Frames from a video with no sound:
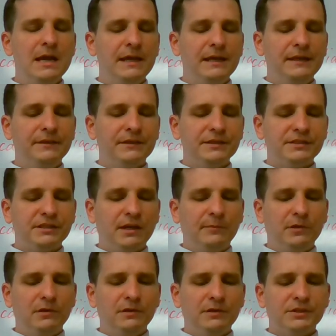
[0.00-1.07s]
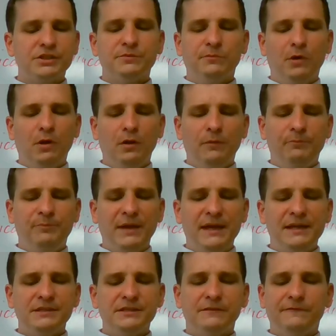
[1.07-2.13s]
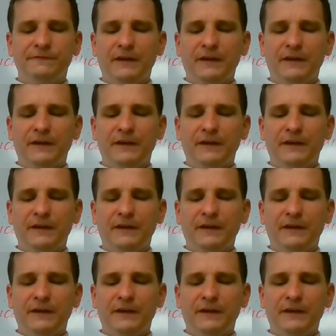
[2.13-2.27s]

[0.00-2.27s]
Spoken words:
In the summer, small bands of